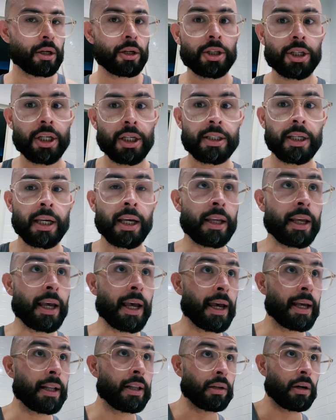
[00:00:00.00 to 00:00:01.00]
just to get your
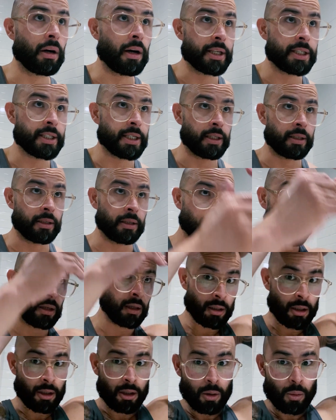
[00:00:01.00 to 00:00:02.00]
head nice and
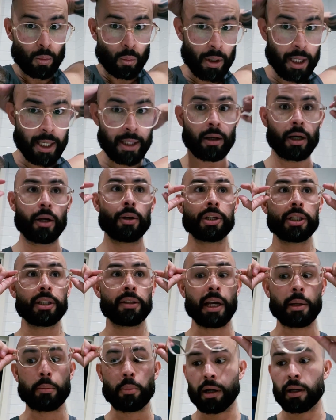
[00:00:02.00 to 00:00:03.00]
wet. I should
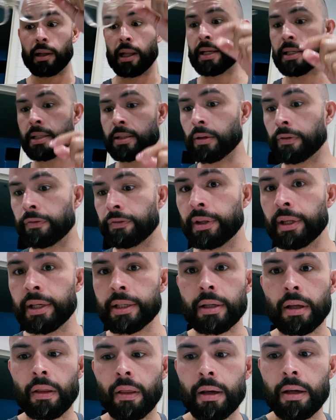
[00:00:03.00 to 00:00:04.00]
take my glasses off for this,
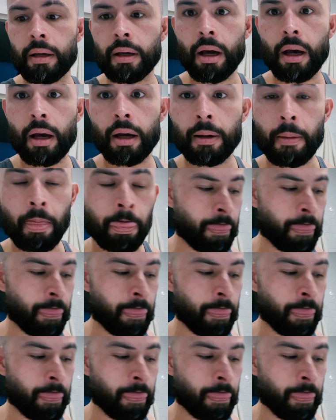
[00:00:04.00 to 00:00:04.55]
so there you go.